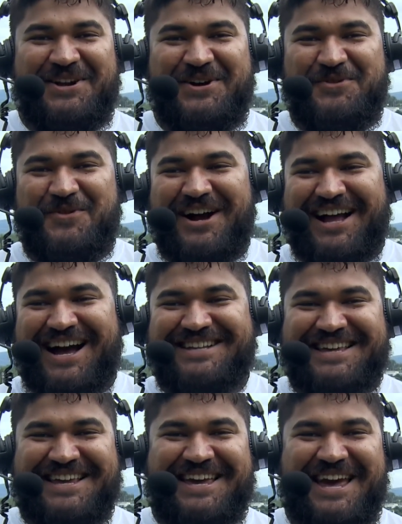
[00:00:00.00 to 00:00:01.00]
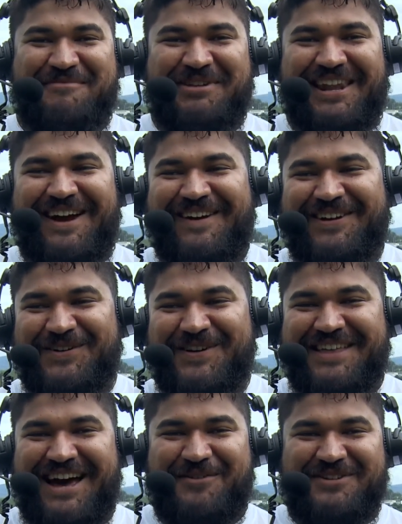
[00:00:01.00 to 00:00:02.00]
you know, you want guys like Cam and Larry
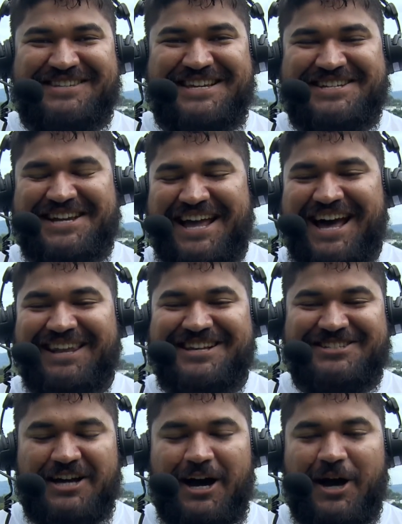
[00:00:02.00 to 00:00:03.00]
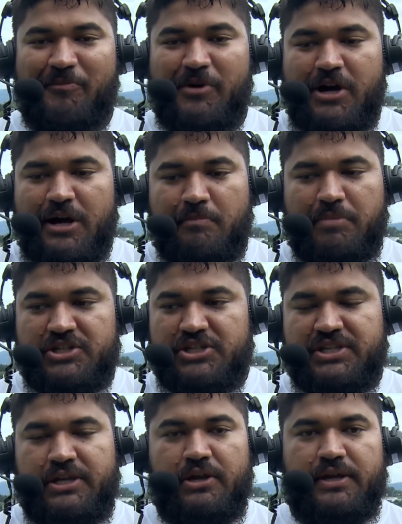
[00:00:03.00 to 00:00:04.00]
doing that with T J and Alex. Um, but
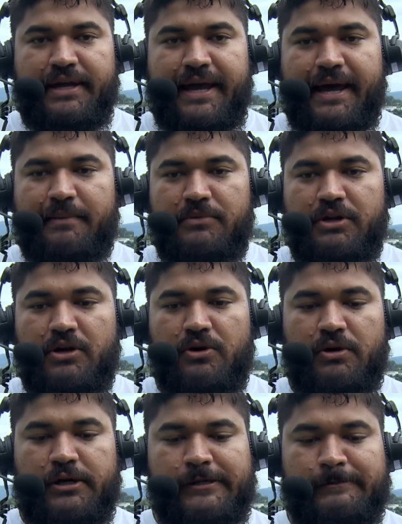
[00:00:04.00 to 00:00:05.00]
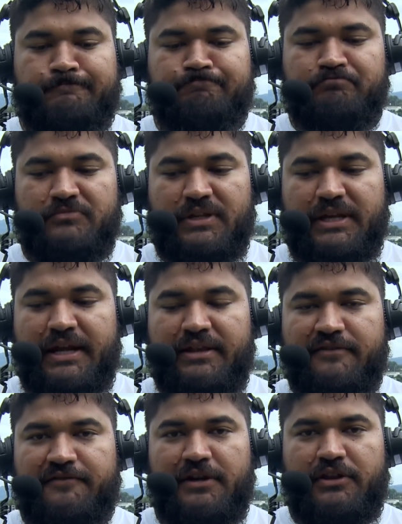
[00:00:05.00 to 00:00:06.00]
just here in camp, you know, um,
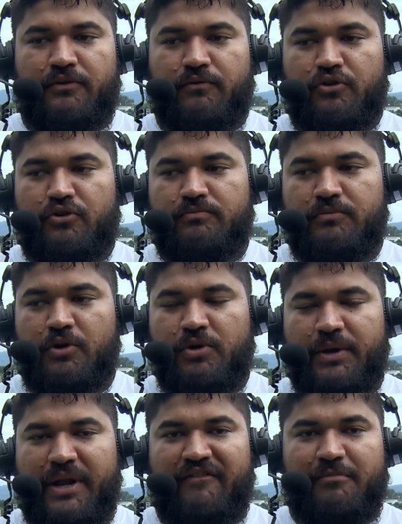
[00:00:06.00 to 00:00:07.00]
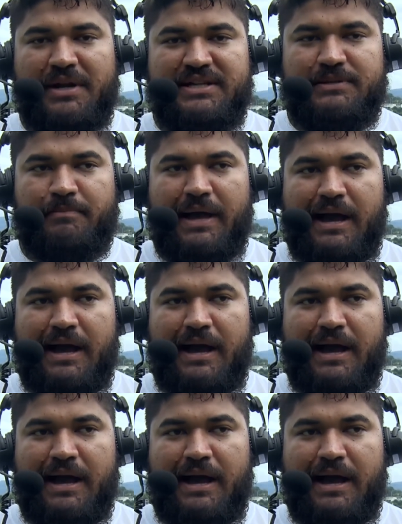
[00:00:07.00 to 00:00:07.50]
getting the feel of the room, knowing what everybody's